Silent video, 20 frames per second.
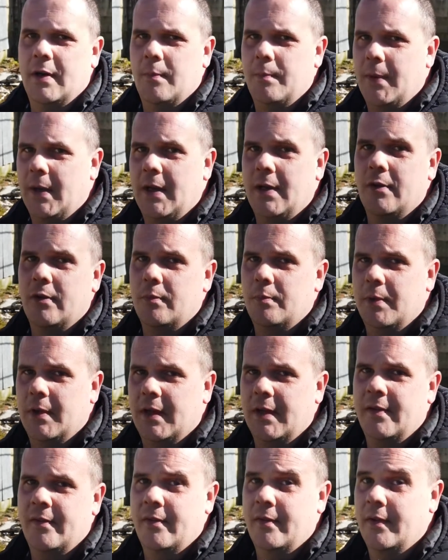abandoned
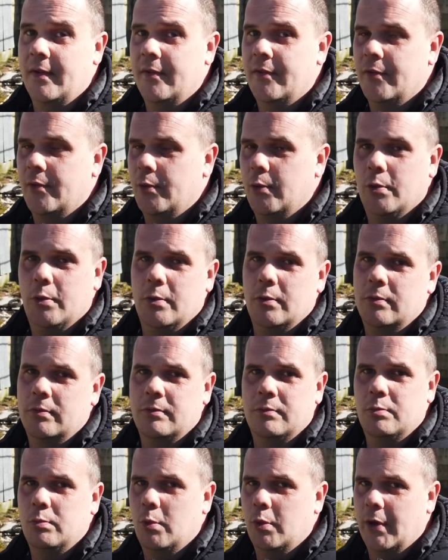places or
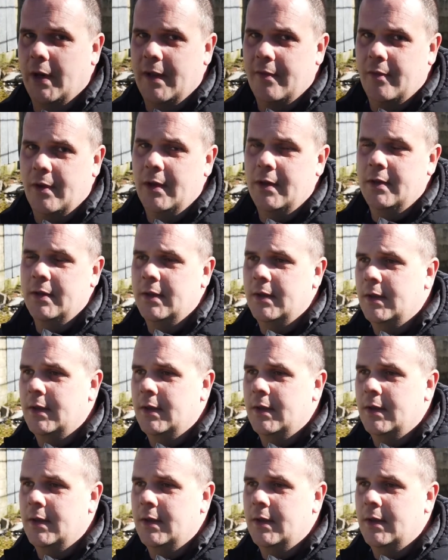whatever.